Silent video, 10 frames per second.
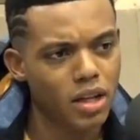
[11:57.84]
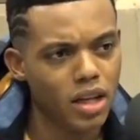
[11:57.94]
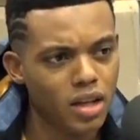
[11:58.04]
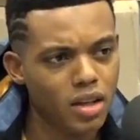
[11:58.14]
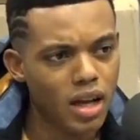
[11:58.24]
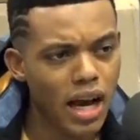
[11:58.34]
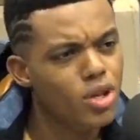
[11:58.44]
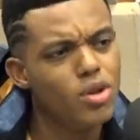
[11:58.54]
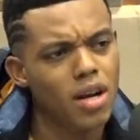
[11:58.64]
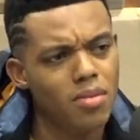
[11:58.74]
for that. Mm. I
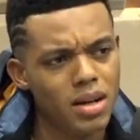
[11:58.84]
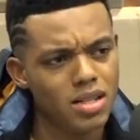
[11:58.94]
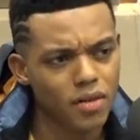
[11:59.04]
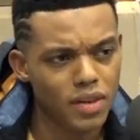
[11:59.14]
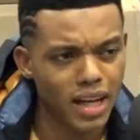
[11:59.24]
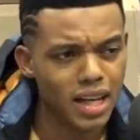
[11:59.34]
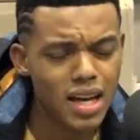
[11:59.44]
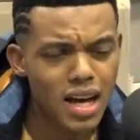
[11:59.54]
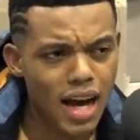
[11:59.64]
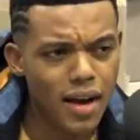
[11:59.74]
knew that about myself. Like
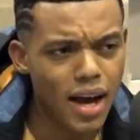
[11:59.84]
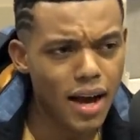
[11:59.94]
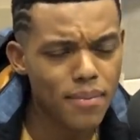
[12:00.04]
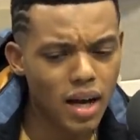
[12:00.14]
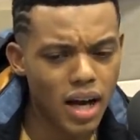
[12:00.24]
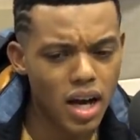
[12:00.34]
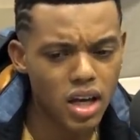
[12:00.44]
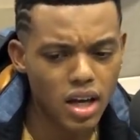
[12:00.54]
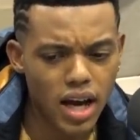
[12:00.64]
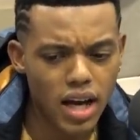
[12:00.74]
I I'm
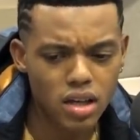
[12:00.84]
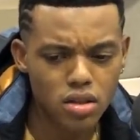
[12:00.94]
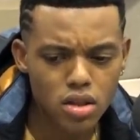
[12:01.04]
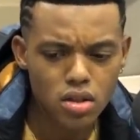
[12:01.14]
I I.